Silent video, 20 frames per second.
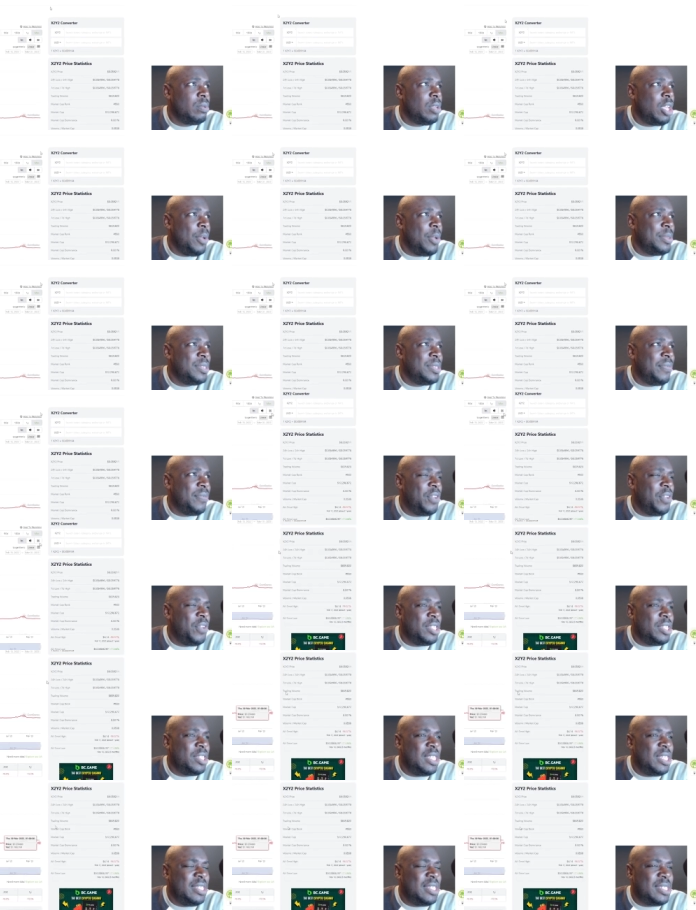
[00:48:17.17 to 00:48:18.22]
going to
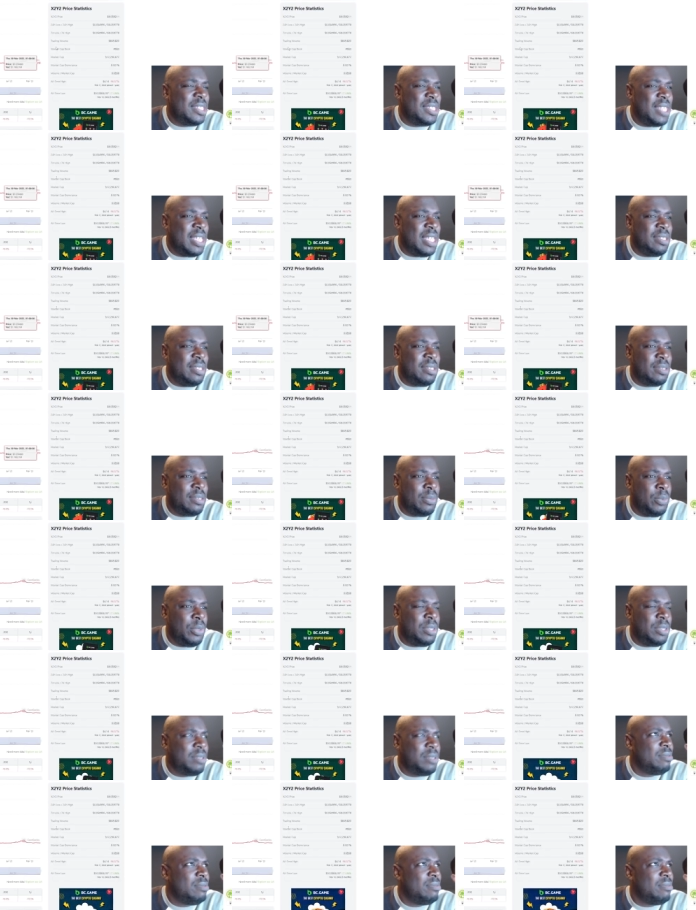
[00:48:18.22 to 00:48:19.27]
thirteen cents would
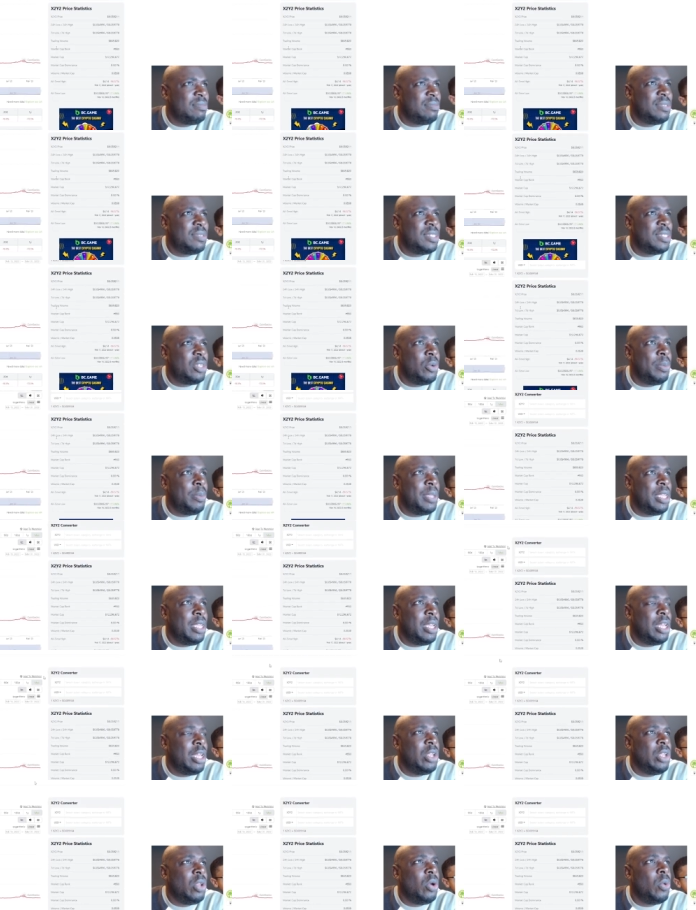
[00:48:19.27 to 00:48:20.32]
still be
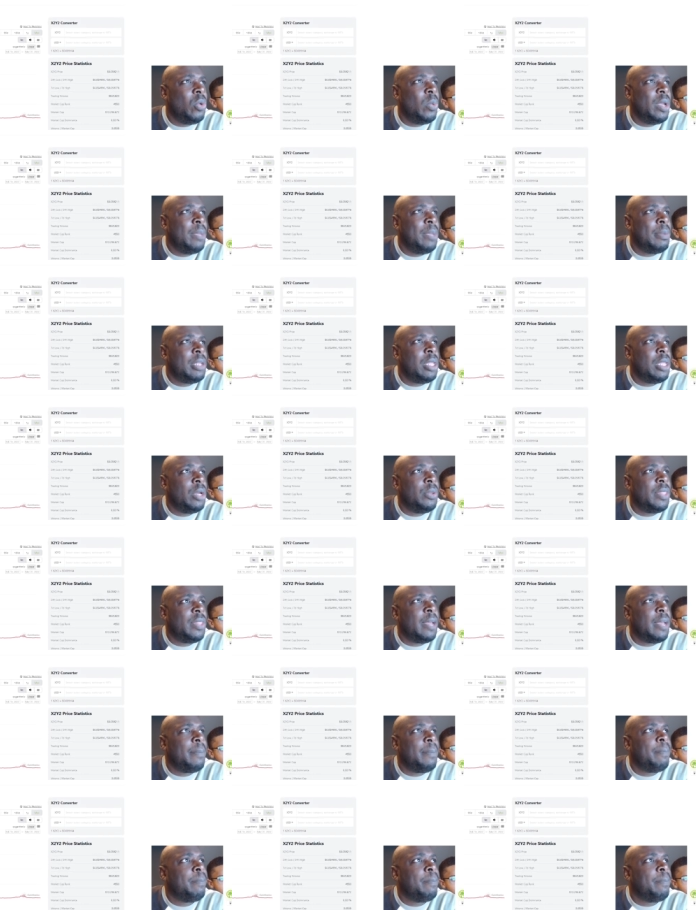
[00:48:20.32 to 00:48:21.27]
a long way below that.